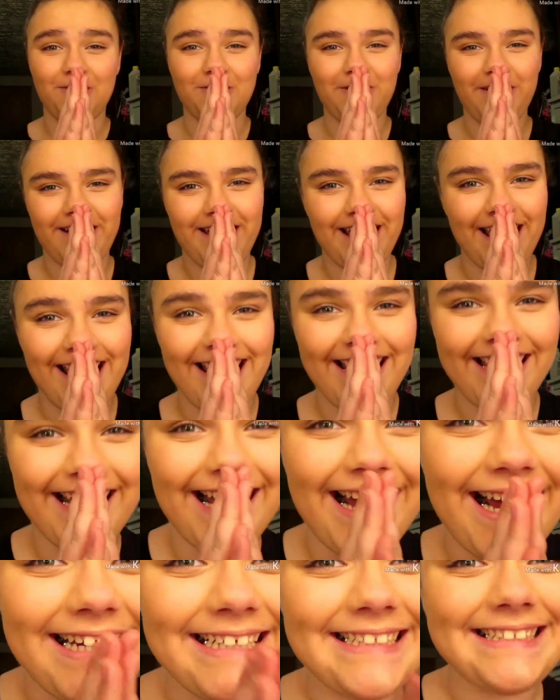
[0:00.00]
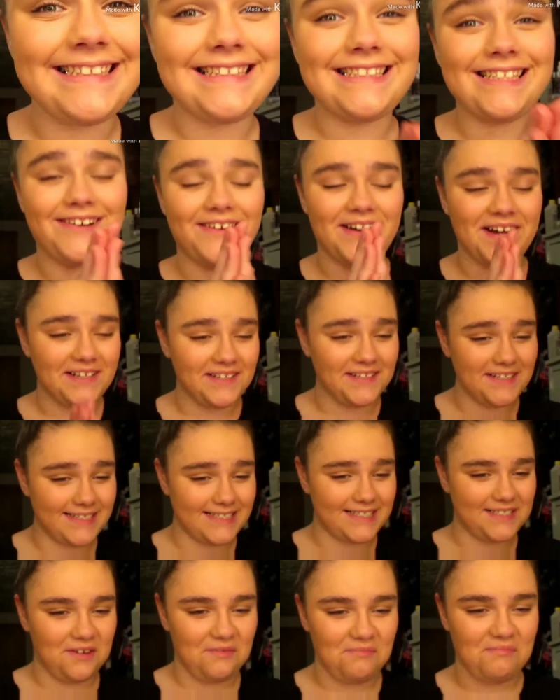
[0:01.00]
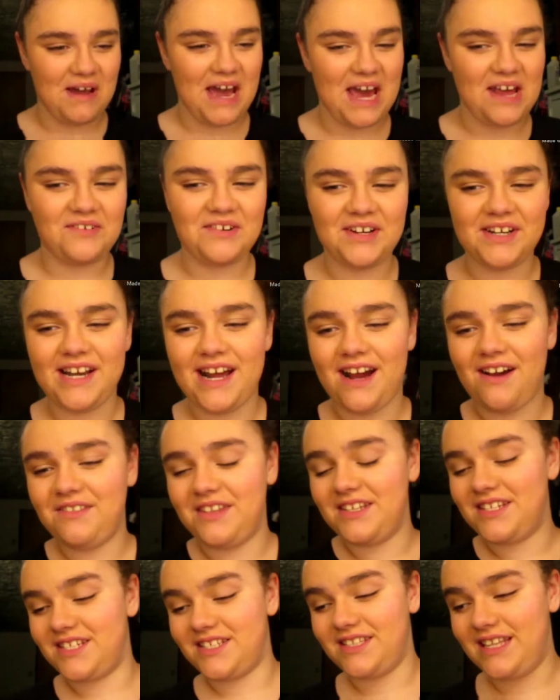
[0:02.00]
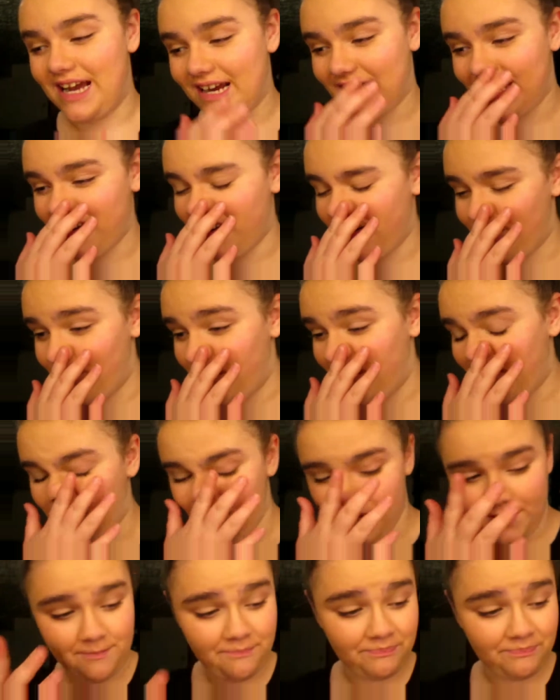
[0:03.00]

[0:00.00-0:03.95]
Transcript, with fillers: Okay, guys. So I look so bad right now. This is not going to go well.